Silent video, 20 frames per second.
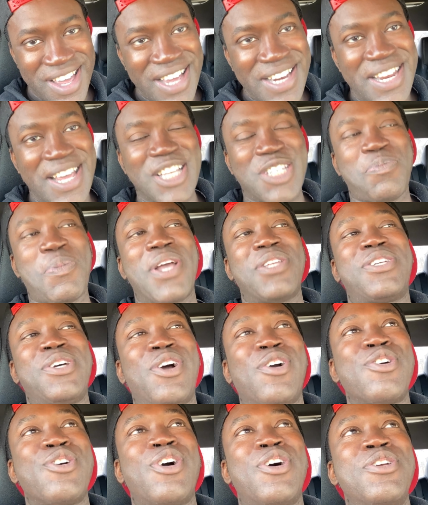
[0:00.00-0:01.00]
They're expecting
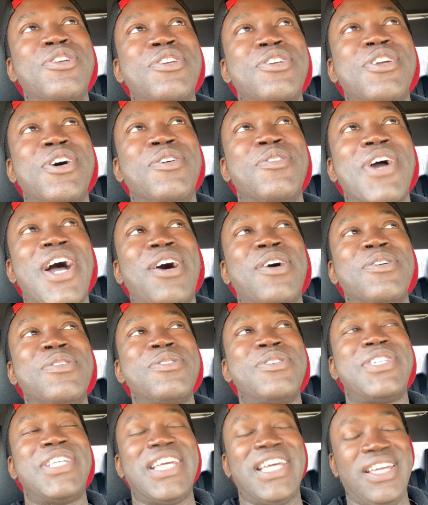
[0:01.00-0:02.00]
a Ronda
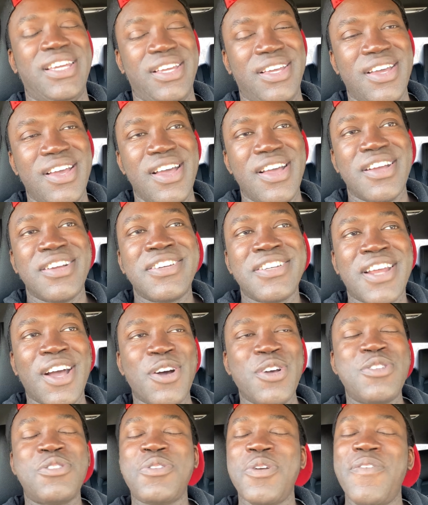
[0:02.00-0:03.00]
Rousey.
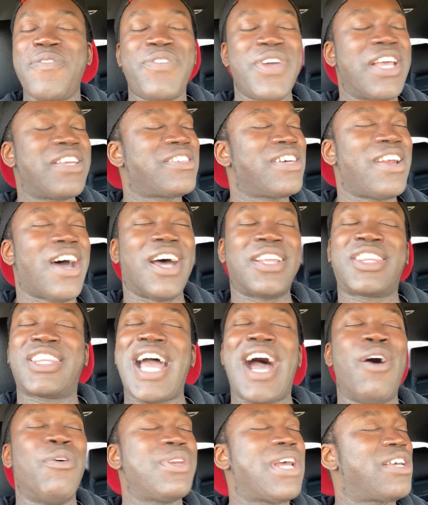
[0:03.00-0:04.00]
Those two things, and I
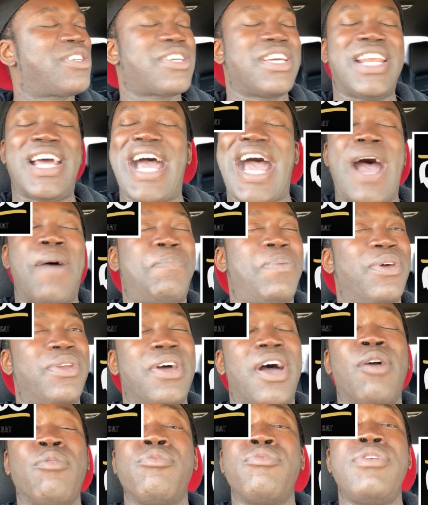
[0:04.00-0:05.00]
doubt that's going to happen.
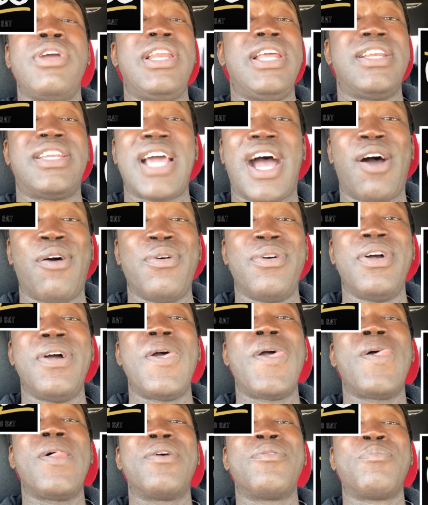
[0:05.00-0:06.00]
I really doubt
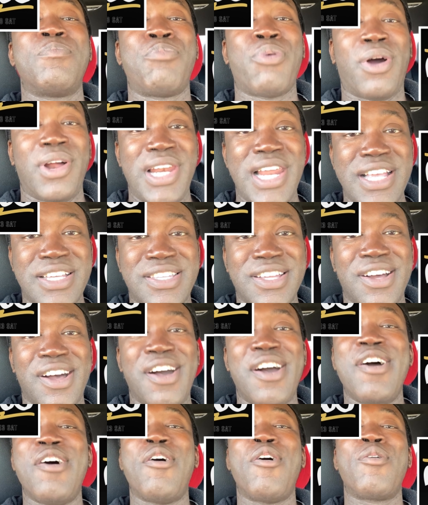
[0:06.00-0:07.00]
Brock
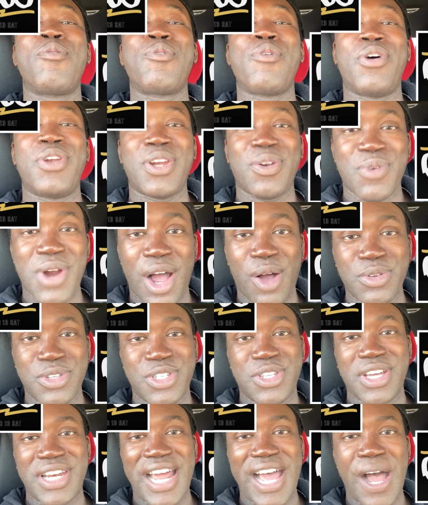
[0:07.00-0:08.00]
Lesnar or Ronda Rousey
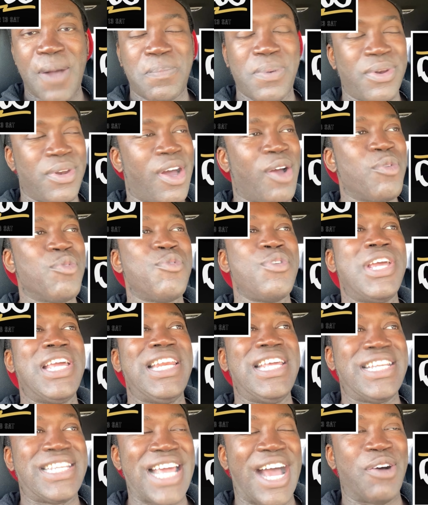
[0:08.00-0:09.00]
is going to happen. I
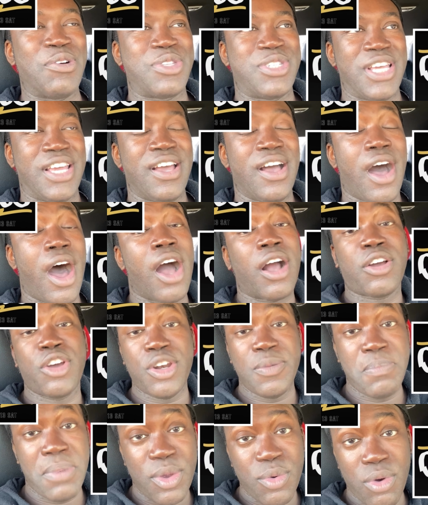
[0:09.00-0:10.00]
really doubt it. I
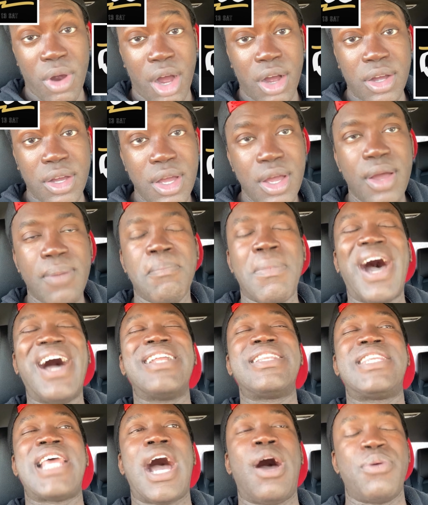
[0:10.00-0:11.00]
could be wrong, but I
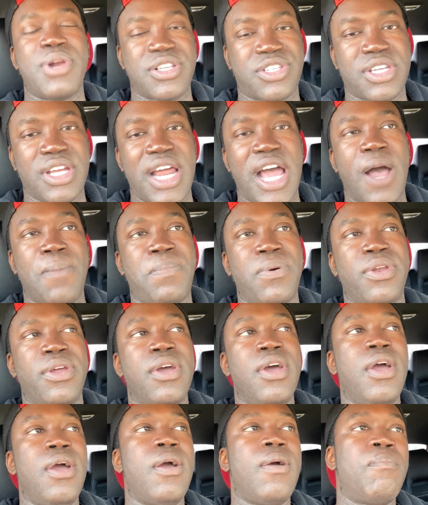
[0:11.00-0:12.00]
doubt that's going to happen.
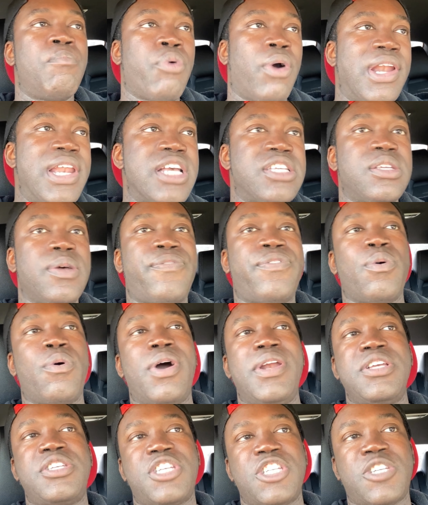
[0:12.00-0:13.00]
Brock Lesnar, for
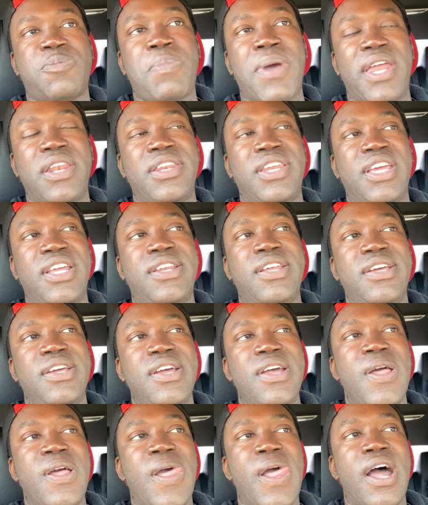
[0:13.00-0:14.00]
one, is suspended.
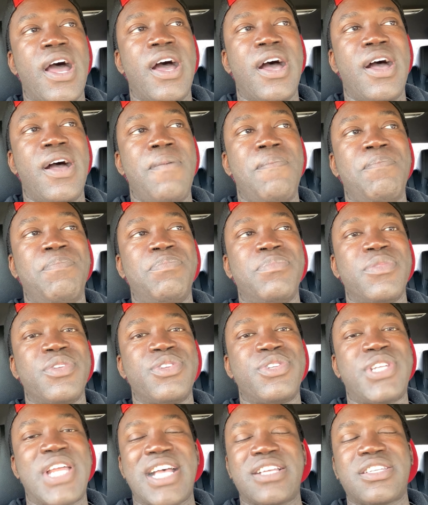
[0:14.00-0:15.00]
Um,
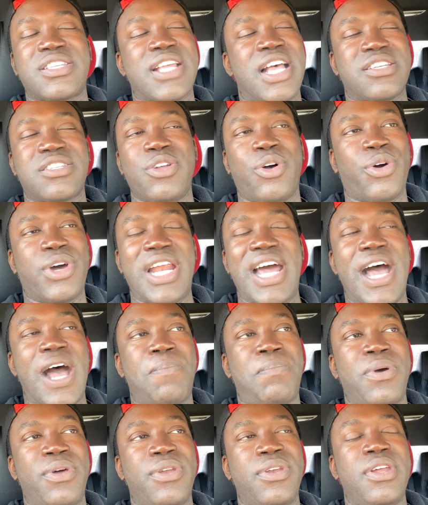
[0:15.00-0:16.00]
so that's that's not going to
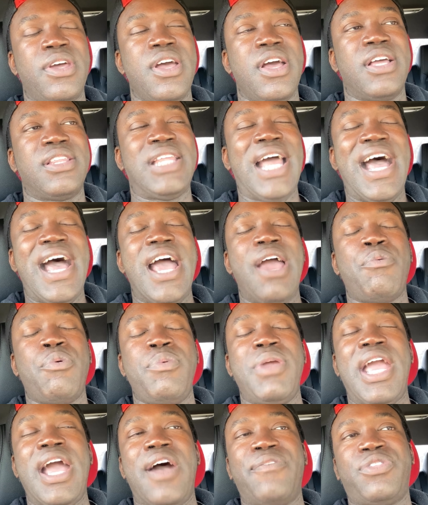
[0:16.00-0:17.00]
happen. That error
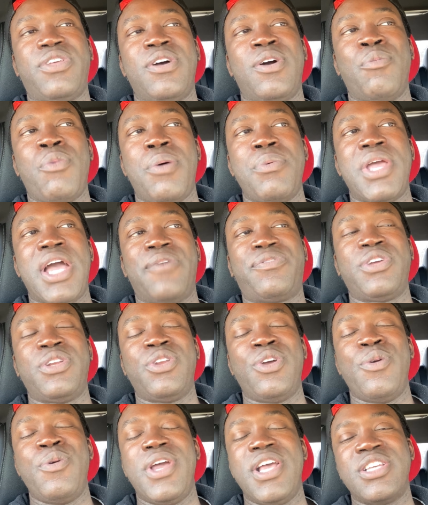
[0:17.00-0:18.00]
we have to what we have to
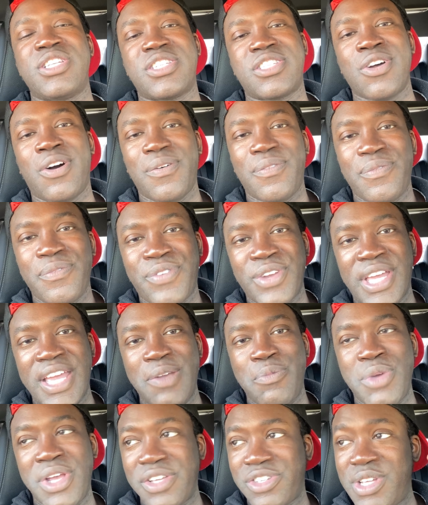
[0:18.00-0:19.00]
do is stop
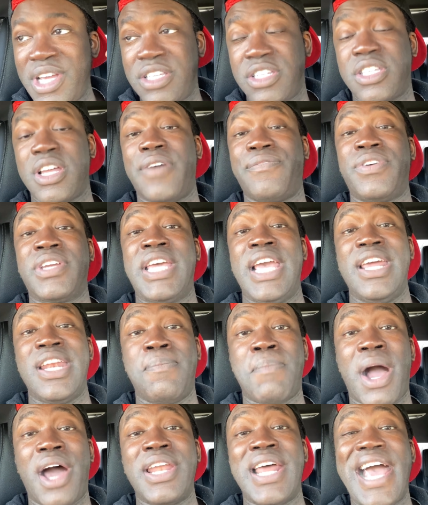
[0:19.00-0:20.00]
forget. We just need to stop forgetting
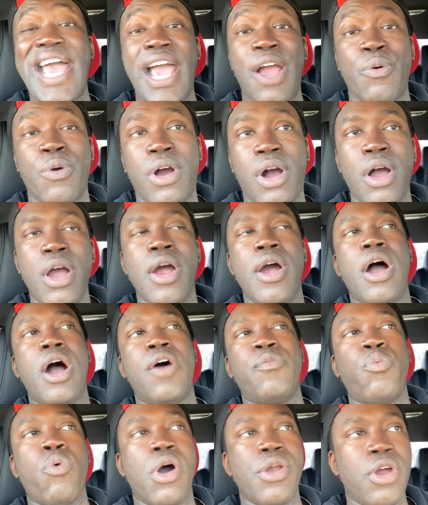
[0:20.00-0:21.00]
about the error
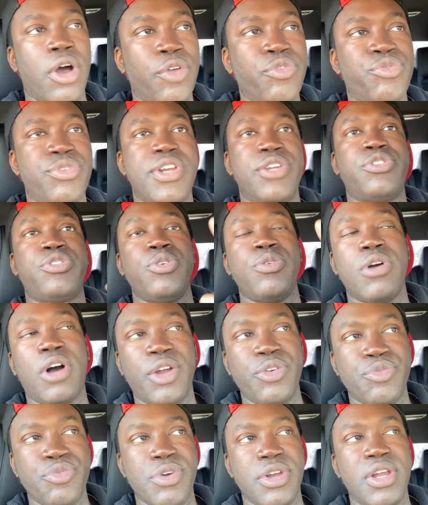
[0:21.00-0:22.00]
of 100 and
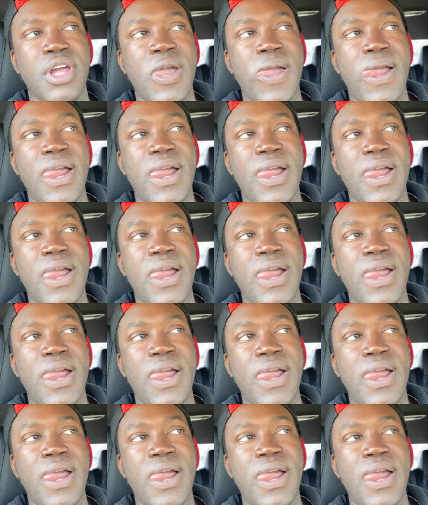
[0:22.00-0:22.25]
200.